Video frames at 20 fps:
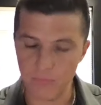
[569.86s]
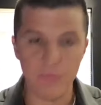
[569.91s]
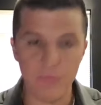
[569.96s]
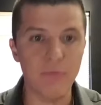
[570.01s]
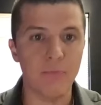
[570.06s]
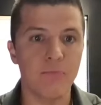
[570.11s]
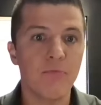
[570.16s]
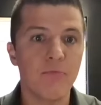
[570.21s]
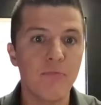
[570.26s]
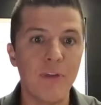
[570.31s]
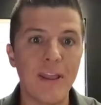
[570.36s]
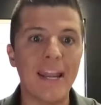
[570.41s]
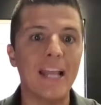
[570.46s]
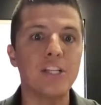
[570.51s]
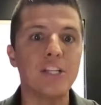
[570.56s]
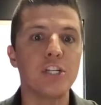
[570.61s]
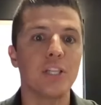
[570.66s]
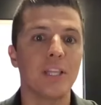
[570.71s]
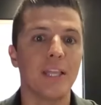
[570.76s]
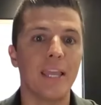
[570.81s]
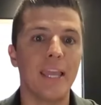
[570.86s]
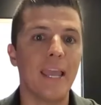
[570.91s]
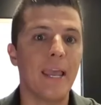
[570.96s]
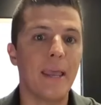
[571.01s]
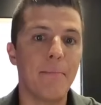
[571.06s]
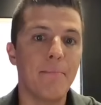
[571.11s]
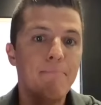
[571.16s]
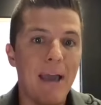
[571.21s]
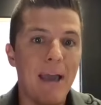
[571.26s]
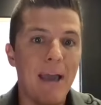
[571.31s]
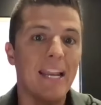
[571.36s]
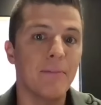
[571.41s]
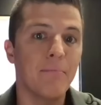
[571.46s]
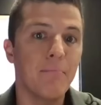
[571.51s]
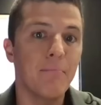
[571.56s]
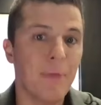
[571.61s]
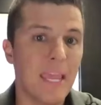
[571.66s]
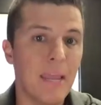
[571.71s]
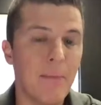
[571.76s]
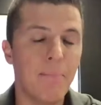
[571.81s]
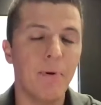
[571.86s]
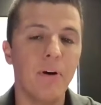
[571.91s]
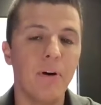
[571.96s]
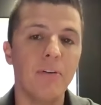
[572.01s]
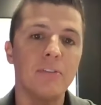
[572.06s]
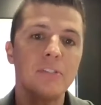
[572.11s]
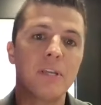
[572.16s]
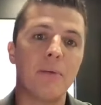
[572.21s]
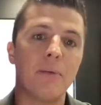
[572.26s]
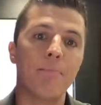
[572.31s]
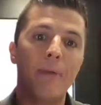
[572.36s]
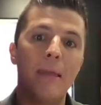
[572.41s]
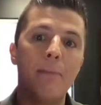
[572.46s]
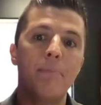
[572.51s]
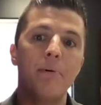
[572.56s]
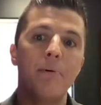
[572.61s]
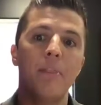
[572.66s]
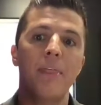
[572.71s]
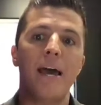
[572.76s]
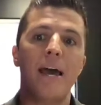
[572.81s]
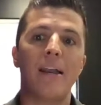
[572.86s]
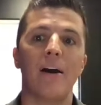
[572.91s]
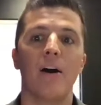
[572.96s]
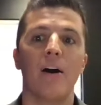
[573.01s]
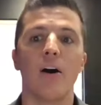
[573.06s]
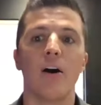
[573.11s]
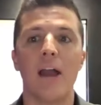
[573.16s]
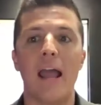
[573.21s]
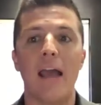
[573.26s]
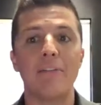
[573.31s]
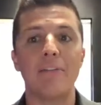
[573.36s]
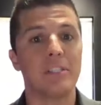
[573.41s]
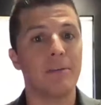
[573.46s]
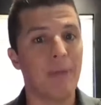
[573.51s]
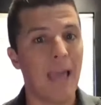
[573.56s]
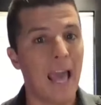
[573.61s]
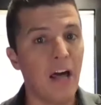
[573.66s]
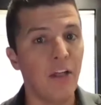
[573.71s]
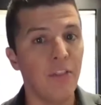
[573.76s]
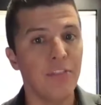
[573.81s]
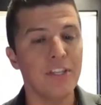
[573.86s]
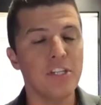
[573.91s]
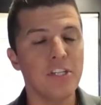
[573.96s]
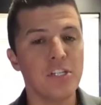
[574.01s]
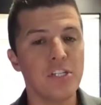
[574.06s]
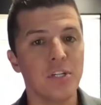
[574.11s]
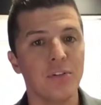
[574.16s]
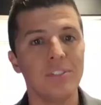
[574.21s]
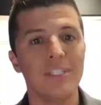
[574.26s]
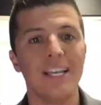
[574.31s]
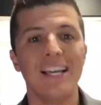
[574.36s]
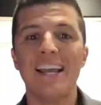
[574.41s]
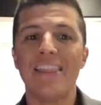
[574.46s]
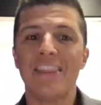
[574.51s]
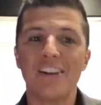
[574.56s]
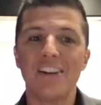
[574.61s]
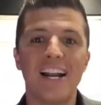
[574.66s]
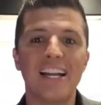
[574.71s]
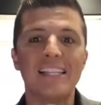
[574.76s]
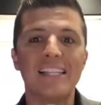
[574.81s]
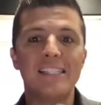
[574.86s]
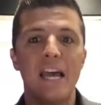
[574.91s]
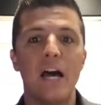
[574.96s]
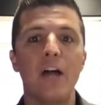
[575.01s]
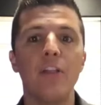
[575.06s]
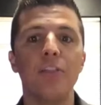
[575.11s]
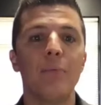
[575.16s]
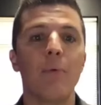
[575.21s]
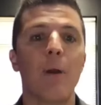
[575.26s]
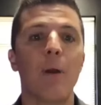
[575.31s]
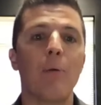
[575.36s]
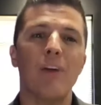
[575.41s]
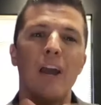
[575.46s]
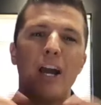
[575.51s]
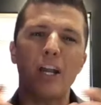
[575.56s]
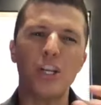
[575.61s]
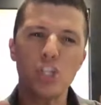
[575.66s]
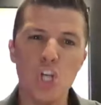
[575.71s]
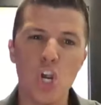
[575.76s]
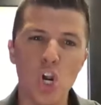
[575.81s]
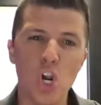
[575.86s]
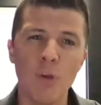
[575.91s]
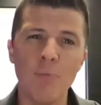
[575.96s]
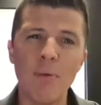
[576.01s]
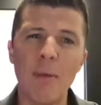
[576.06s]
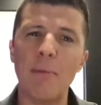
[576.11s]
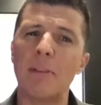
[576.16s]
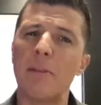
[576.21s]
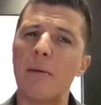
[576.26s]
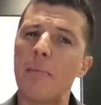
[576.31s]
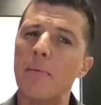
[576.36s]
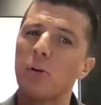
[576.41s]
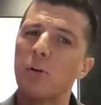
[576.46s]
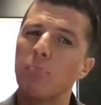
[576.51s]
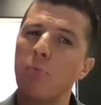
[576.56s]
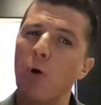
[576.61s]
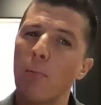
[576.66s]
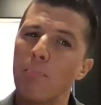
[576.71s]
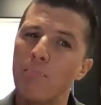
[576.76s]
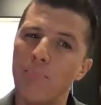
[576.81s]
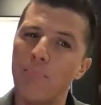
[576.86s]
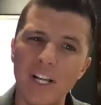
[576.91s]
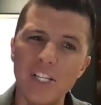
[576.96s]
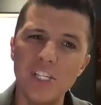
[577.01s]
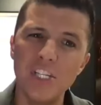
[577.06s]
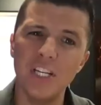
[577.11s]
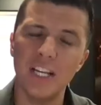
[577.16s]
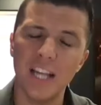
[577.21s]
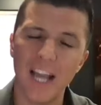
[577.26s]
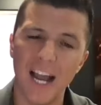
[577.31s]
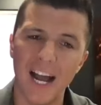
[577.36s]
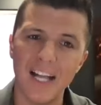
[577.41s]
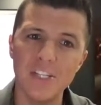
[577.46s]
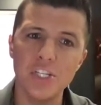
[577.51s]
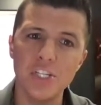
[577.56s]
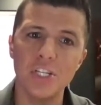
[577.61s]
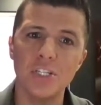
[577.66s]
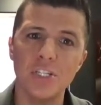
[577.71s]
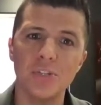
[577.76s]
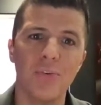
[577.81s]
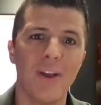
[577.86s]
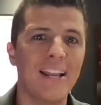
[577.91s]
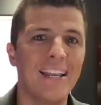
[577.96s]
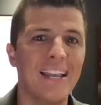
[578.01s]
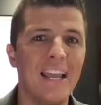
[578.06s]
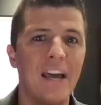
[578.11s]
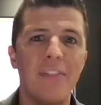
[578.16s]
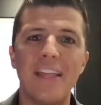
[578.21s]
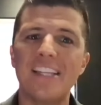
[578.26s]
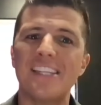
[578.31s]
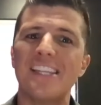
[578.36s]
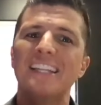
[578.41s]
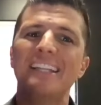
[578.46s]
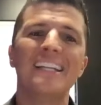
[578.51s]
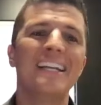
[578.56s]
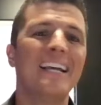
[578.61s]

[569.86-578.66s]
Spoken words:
embedded people. Some people that have some health issues. They're not as healthy, right? We've got term, maybe people are more budget conscious right now. They